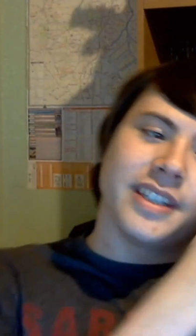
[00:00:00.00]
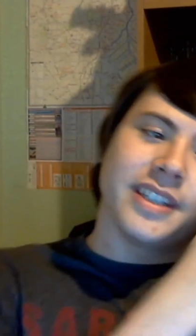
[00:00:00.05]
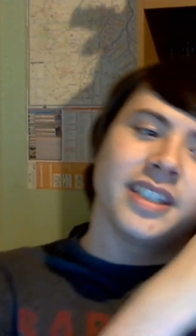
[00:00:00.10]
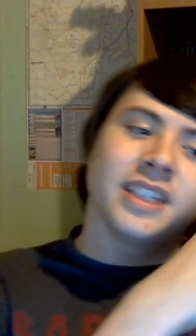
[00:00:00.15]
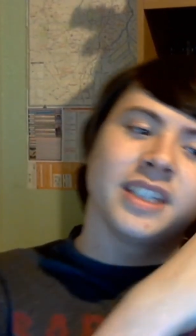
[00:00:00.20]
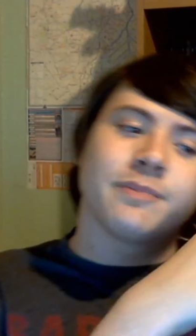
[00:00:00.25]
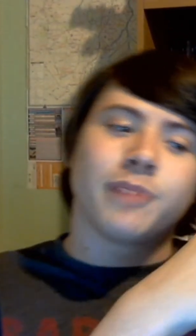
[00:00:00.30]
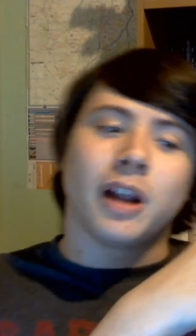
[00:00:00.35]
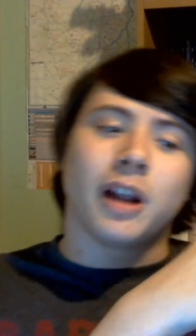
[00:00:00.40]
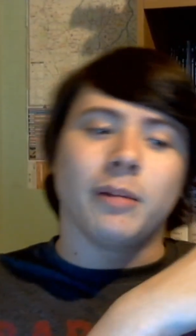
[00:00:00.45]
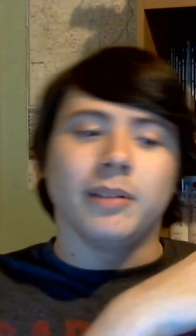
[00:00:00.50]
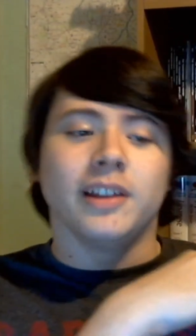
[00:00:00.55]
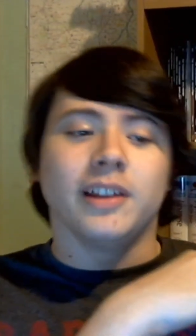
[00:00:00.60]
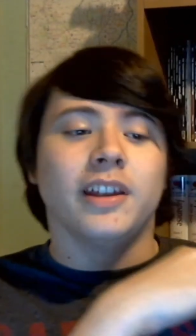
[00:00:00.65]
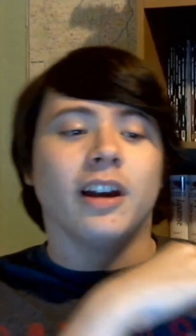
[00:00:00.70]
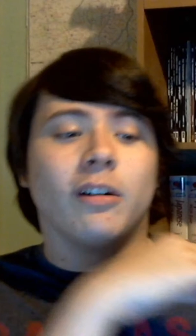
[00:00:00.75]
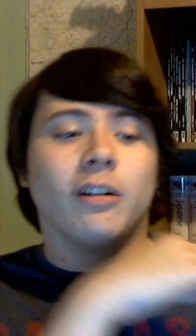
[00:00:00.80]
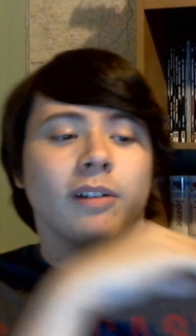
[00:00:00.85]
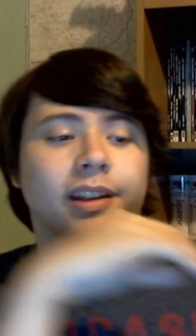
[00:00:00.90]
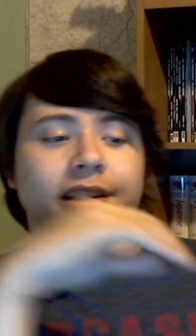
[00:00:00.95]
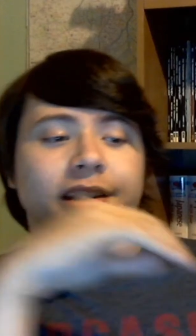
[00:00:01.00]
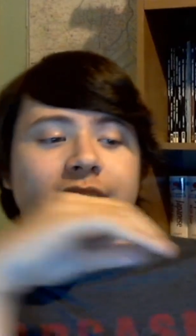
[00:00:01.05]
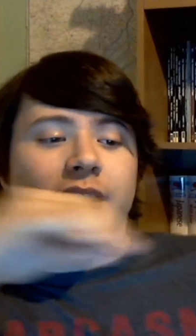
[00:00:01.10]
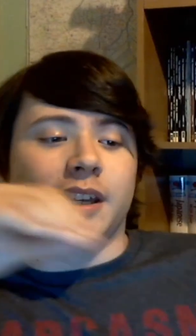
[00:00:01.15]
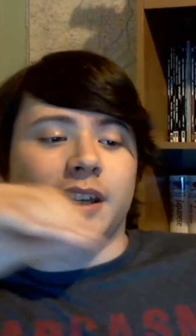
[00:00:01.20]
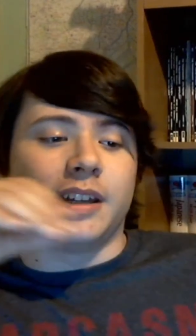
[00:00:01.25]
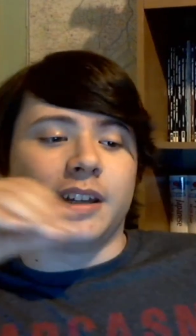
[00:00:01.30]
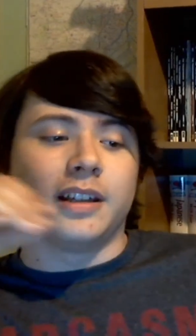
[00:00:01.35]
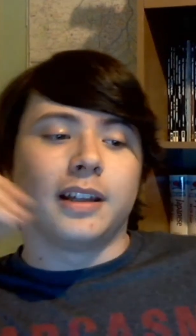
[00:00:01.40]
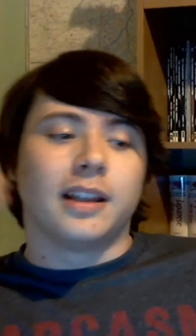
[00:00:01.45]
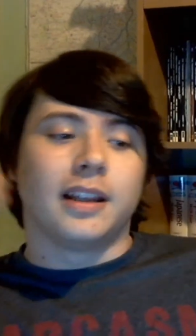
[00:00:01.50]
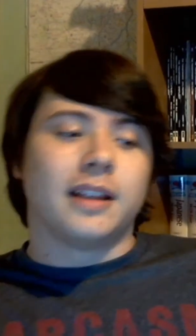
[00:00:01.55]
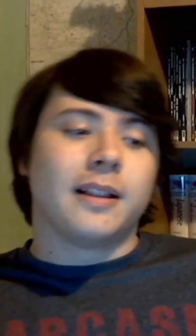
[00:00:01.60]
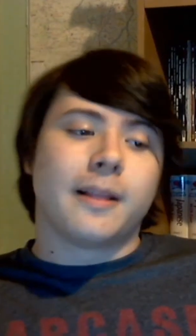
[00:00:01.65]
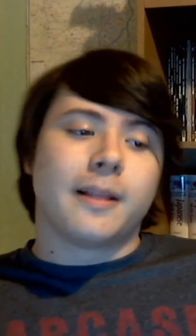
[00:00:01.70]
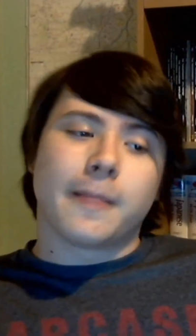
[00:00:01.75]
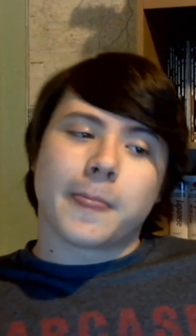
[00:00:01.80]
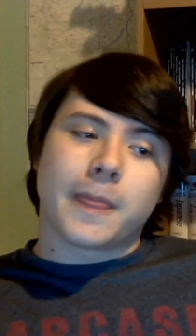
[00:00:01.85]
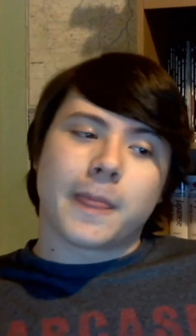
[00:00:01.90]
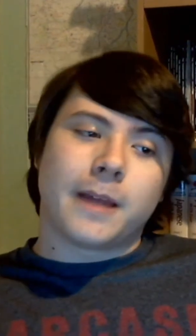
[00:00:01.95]
is probably going to
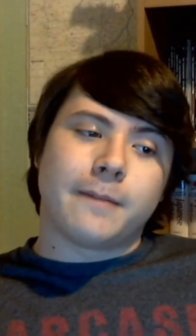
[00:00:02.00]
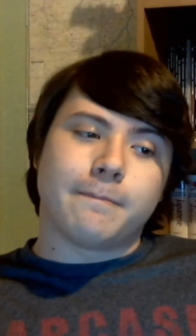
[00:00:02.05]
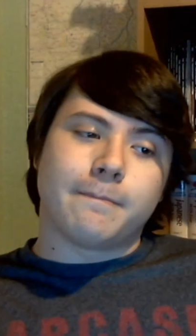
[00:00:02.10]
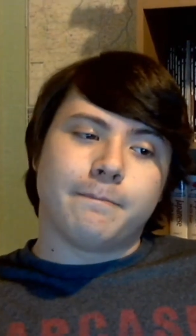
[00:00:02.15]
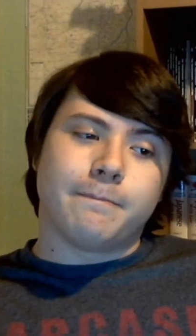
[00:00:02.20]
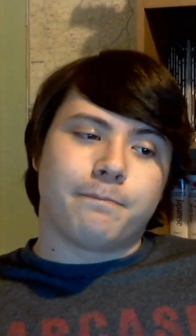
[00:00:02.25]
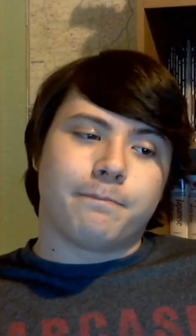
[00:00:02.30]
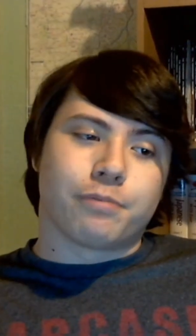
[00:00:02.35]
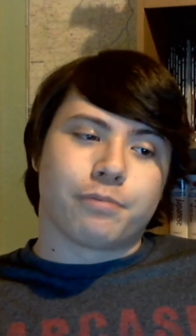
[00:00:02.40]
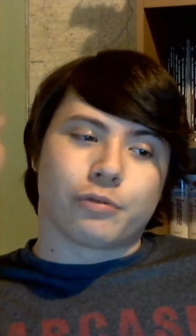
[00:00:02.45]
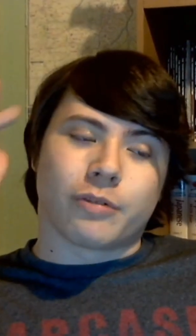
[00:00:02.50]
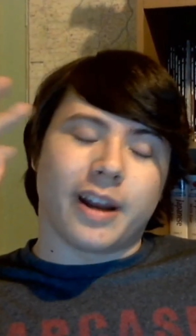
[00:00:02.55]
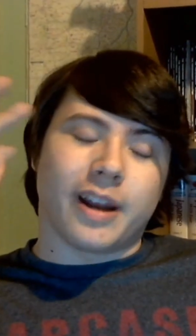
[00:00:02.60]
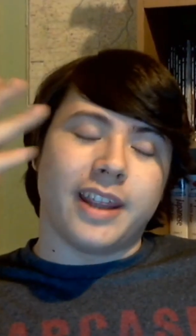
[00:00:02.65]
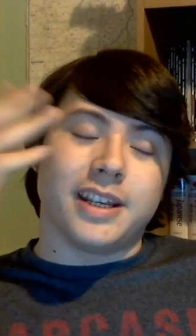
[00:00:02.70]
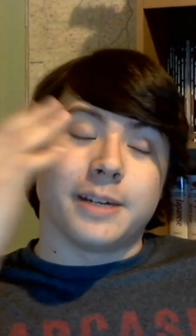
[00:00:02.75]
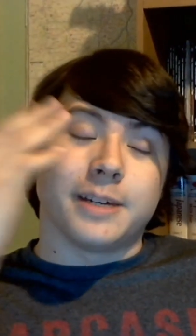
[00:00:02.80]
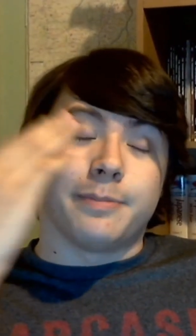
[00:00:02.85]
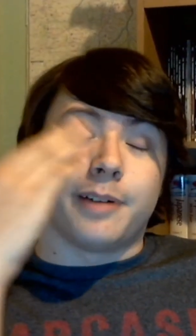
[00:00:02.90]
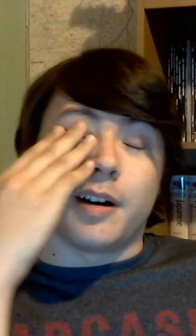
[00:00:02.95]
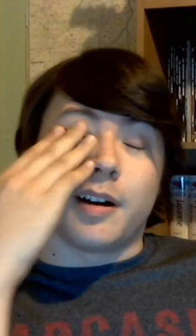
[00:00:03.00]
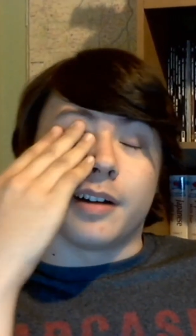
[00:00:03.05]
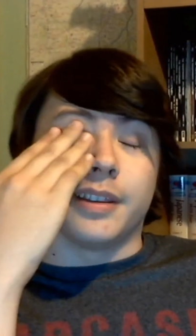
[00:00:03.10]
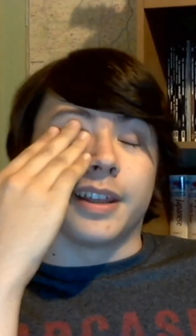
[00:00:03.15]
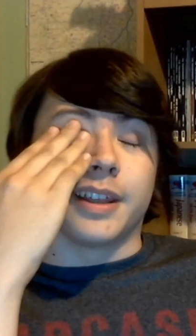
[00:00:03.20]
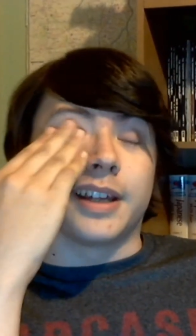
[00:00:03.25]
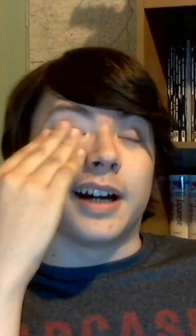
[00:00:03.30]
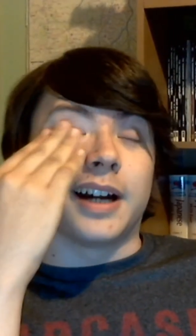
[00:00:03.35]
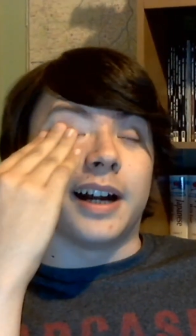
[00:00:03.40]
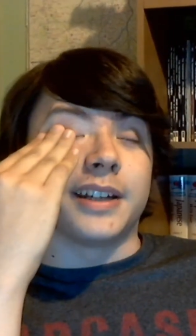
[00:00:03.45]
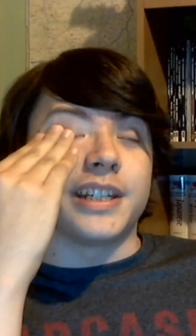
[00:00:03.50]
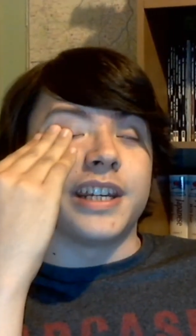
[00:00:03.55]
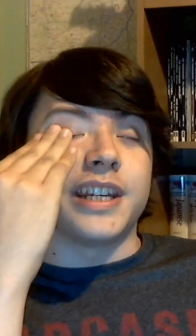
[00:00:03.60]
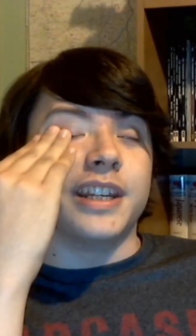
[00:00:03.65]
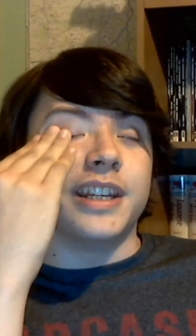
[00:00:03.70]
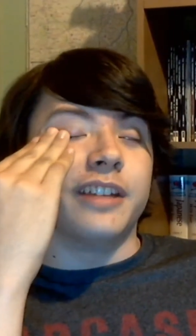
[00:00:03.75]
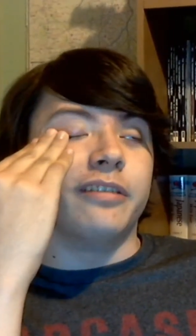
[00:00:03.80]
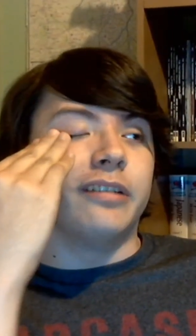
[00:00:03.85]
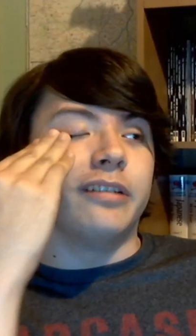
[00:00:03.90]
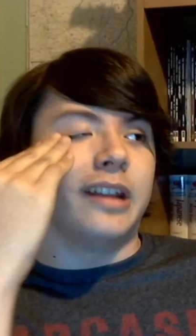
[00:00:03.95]
break apart the
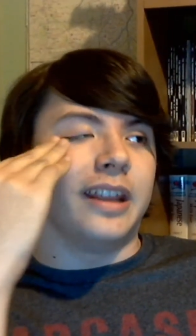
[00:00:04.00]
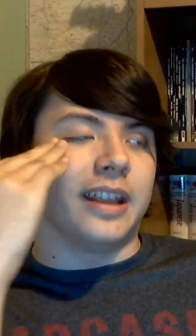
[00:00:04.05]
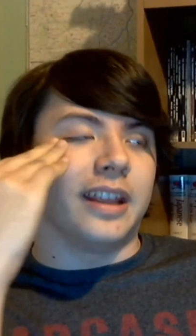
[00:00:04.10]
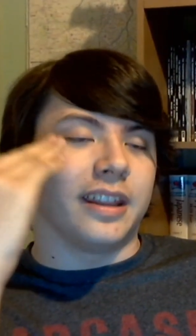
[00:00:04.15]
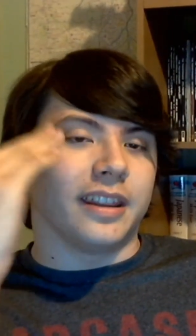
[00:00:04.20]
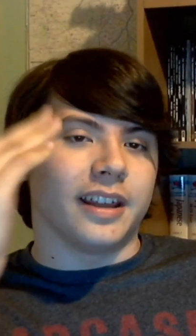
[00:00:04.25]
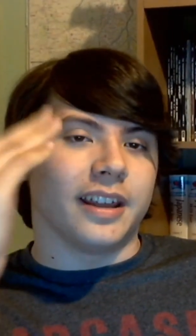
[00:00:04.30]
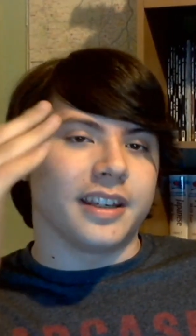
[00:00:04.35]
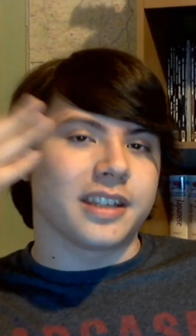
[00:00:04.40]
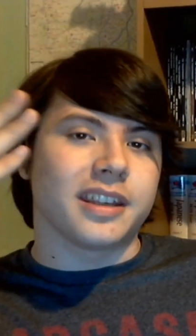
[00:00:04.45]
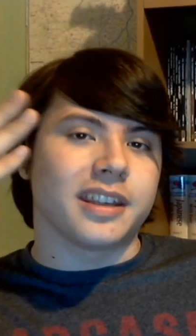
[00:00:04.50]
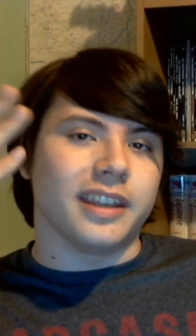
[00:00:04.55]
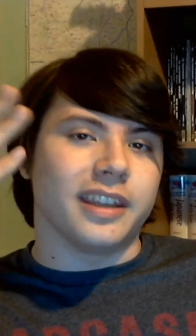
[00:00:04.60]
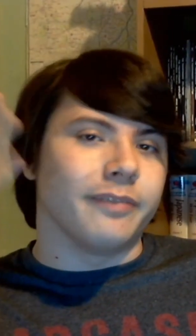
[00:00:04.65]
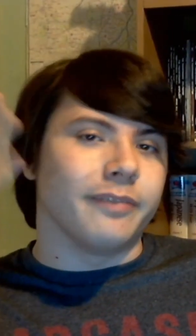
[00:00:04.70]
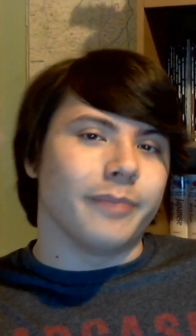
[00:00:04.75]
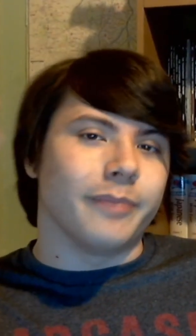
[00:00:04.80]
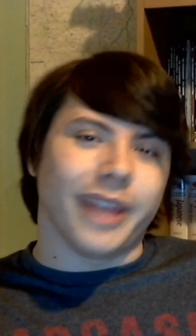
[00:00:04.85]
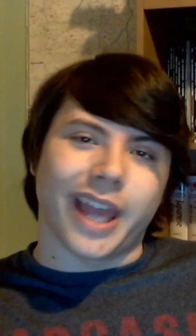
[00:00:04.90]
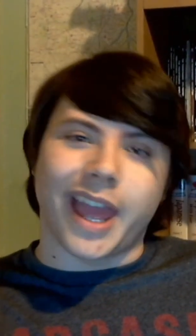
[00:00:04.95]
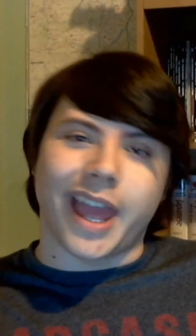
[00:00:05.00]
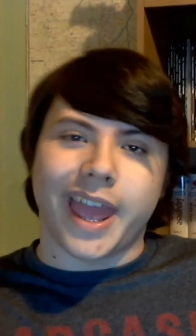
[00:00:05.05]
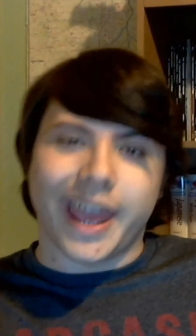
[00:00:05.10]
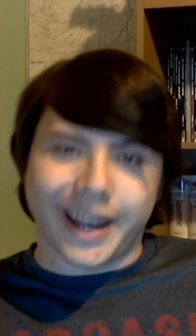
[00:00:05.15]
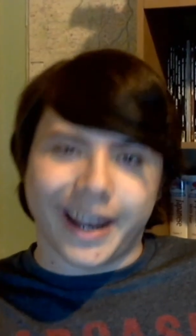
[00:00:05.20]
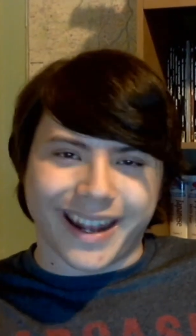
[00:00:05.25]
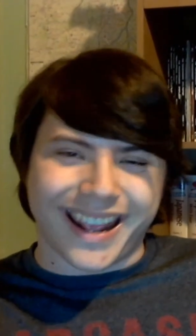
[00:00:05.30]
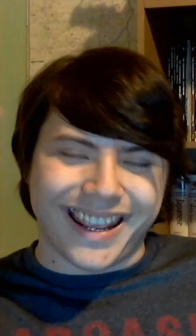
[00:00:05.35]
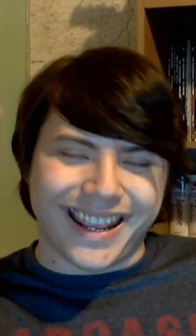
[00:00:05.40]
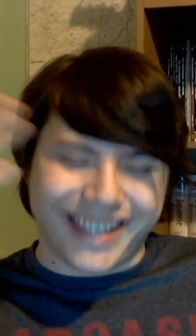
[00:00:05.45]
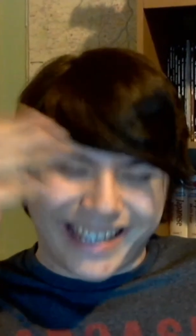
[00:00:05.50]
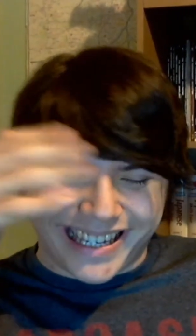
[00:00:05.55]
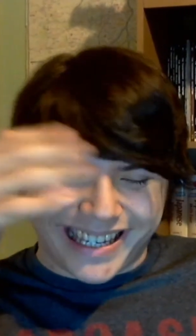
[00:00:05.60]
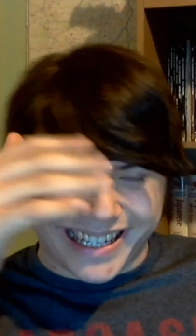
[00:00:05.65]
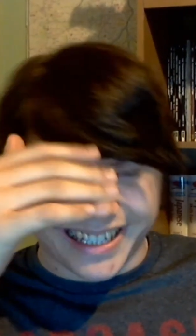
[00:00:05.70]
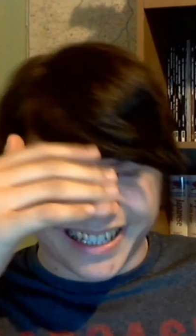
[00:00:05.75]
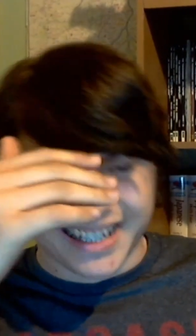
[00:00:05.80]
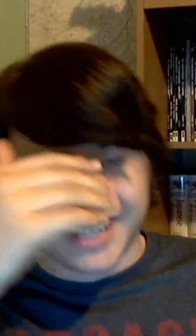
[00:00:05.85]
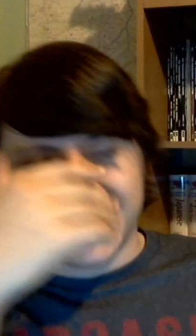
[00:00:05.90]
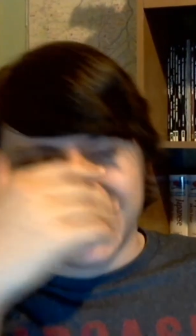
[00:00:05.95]
continuity and thus give me a headache.
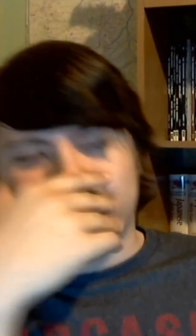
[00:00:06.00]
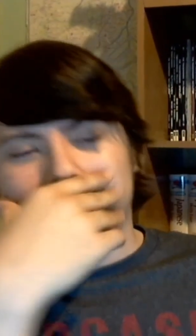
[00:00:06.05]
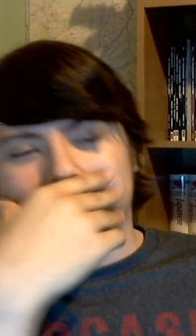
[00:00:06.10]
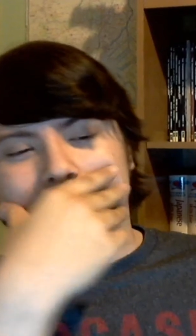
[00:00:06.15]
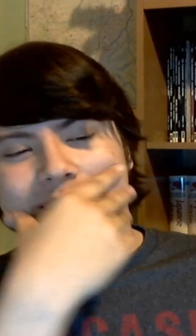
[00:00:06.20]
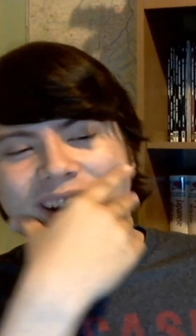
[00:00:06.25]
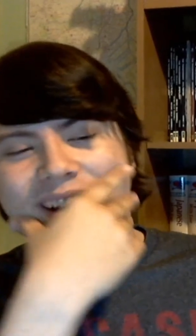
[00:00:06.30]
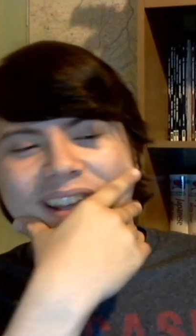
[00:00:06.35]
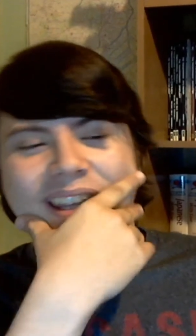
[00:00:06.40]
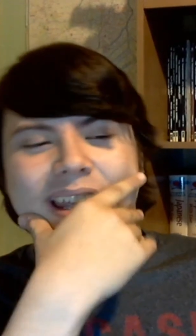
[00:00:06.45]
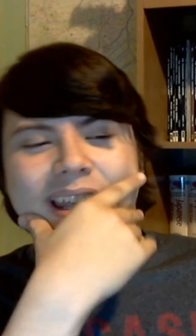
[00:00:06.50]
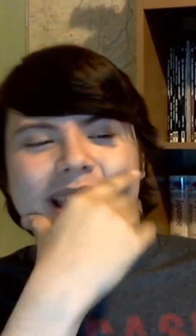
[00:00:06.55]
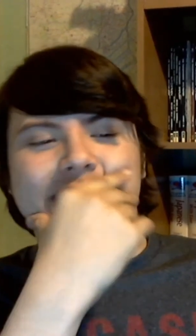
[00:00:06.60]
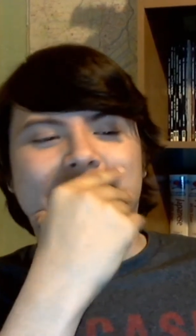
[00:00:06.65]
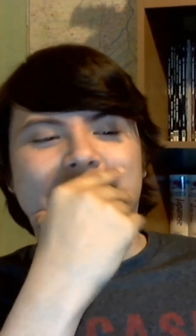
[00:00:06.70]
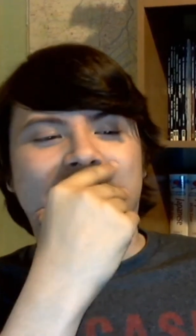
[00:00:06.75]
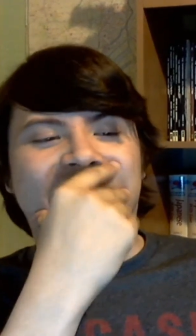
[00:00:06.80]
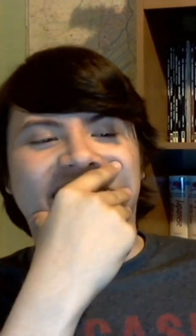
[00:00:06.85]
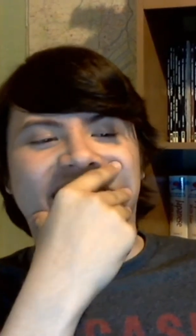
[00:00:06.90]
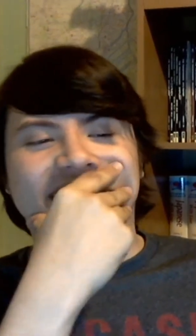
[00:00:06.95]
But yeah.